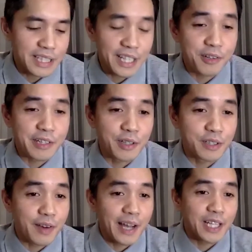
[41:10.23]
agree on the
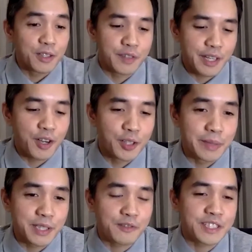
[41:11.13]
value of
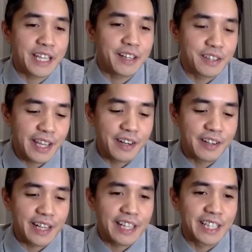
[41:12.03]
economies of scale
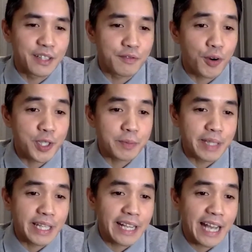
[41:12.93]
there. And then, of course,
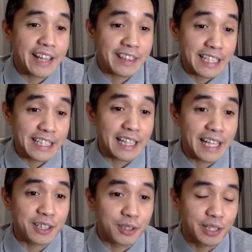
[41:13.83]
being athlete
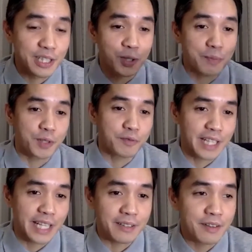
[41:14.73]
led now in terms of
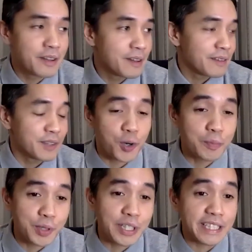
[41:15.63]
like the
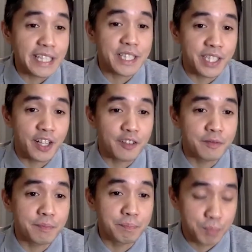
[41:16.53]
community
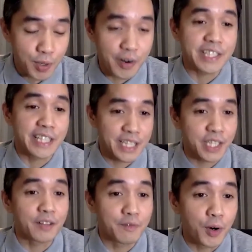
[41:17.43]
itself progressing
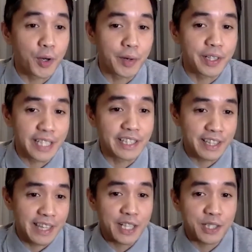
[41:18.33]
itself forward. And
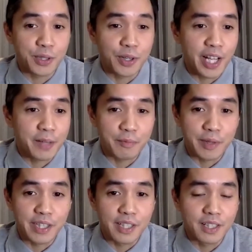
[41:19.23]
then thanks to your help
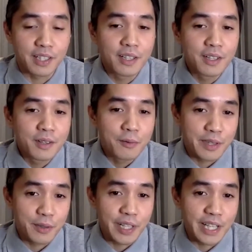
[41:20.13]
with the
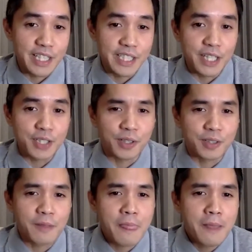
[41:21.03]
organization.
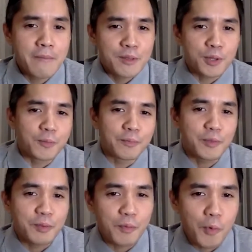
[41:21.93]
So
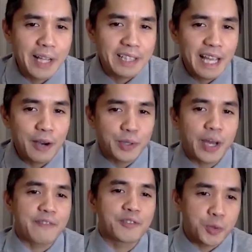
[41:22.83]
while now you
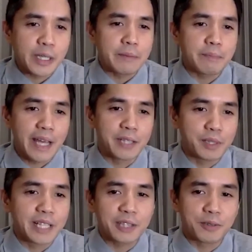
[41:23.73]
have sweep, and
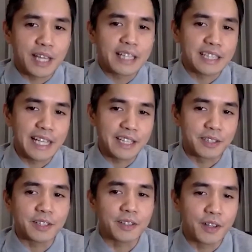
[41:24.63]
we'll get to that
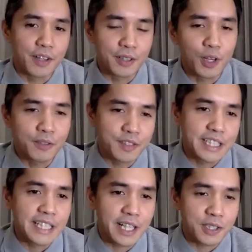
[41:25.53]
later on all of the
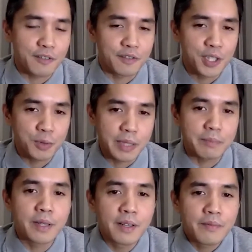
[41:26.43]
details of the
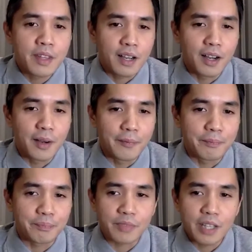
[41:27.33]
sweep.
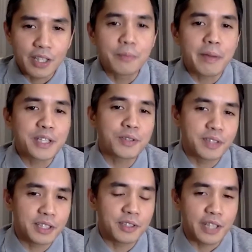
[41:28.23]
You
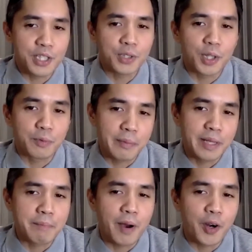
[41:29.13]
mentioned that your issue on
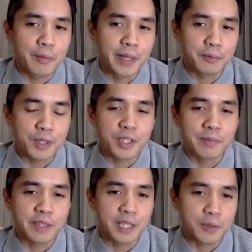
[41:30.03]
women empowerment was
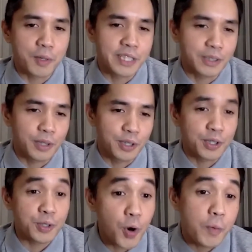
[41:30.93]
something that wasn't on your
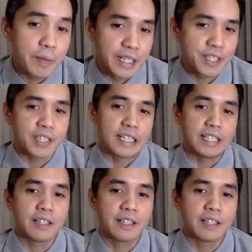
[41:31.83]
scope initially.